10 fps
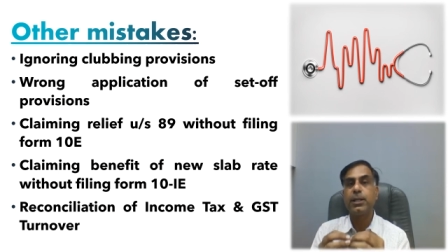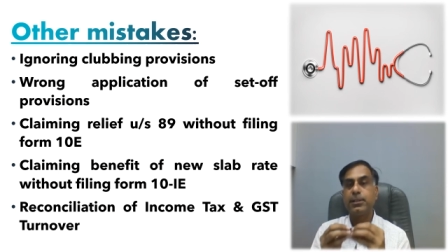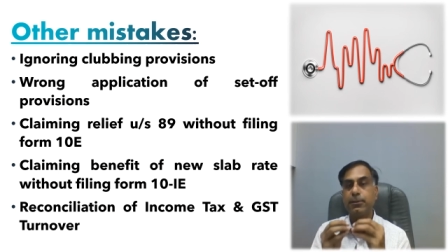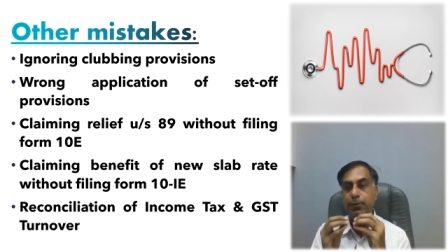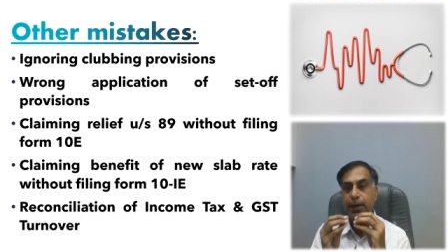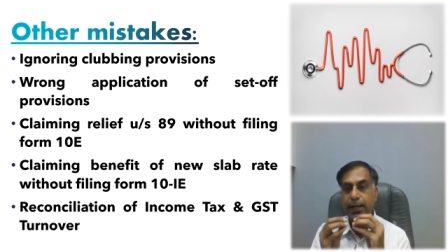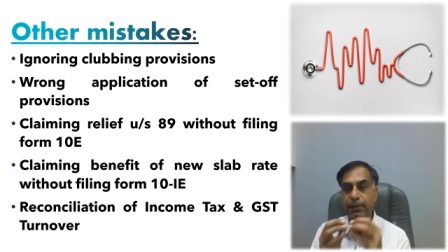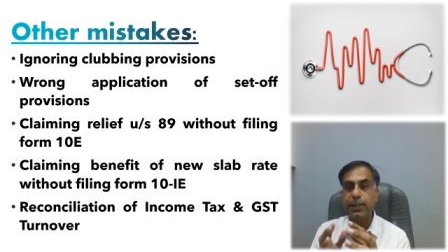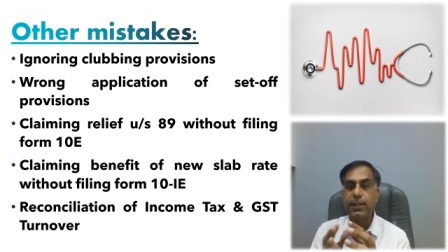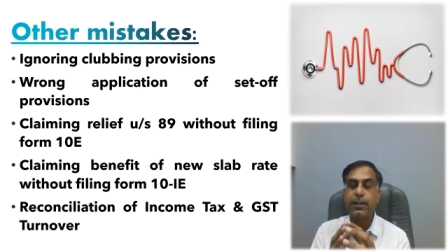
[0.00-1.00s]
is a very,
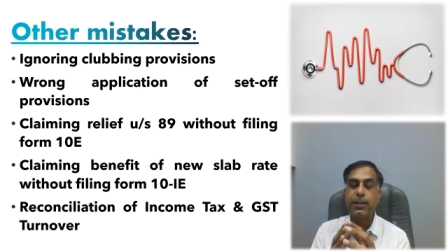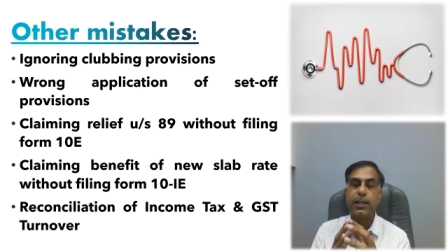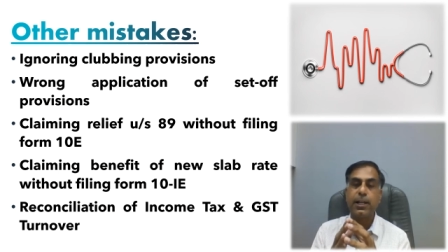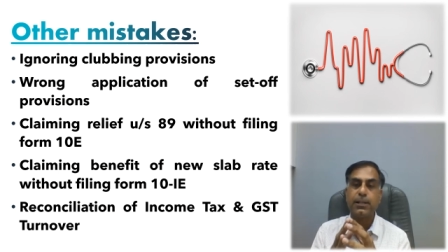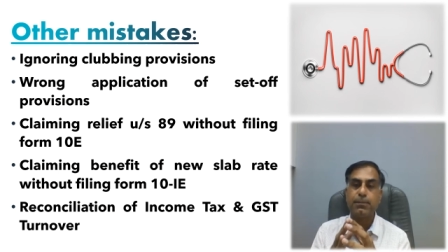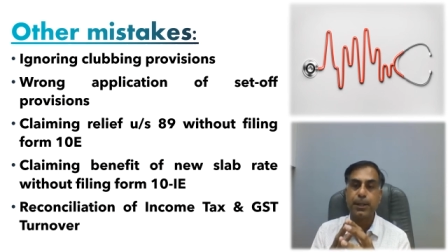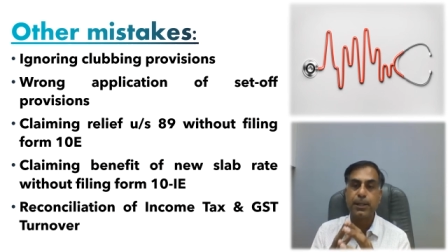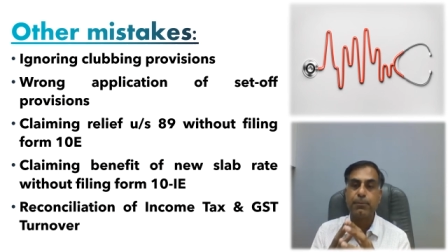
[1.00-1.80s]
very critical aspect.